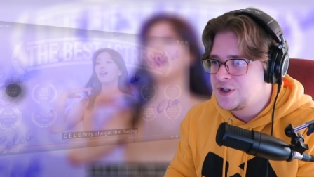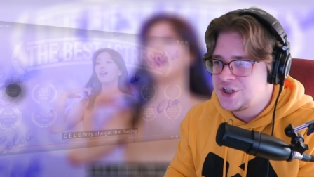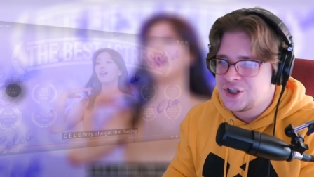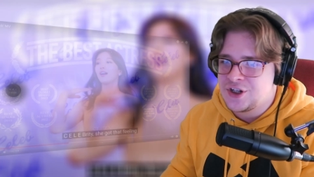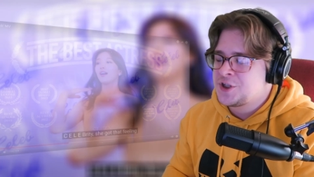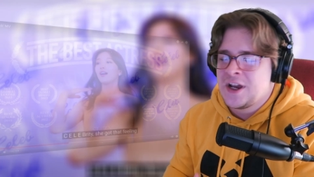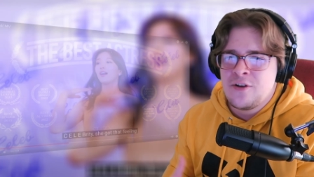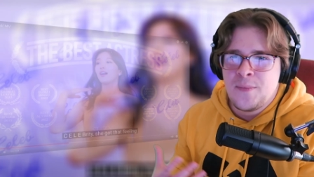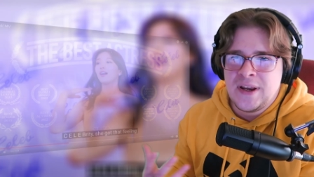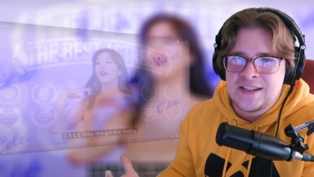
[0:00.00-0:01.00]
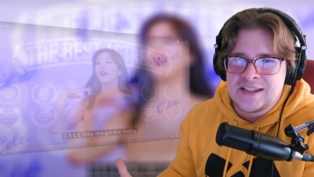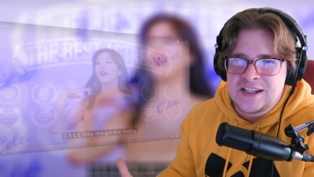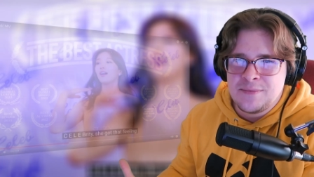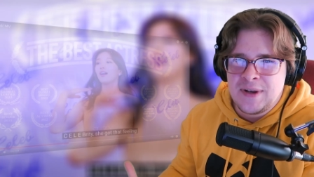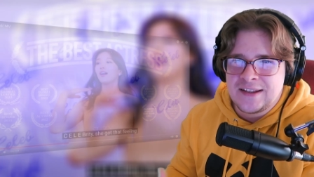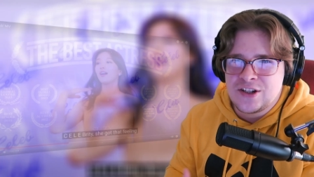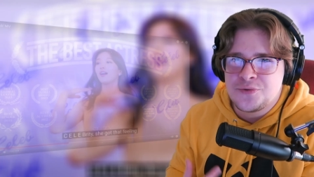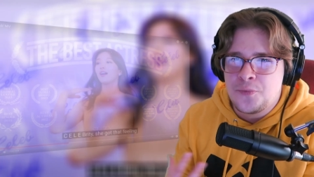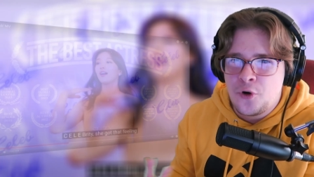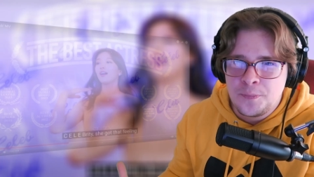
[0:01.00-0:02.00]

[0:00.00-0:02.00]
which kind of makes it seem like there's more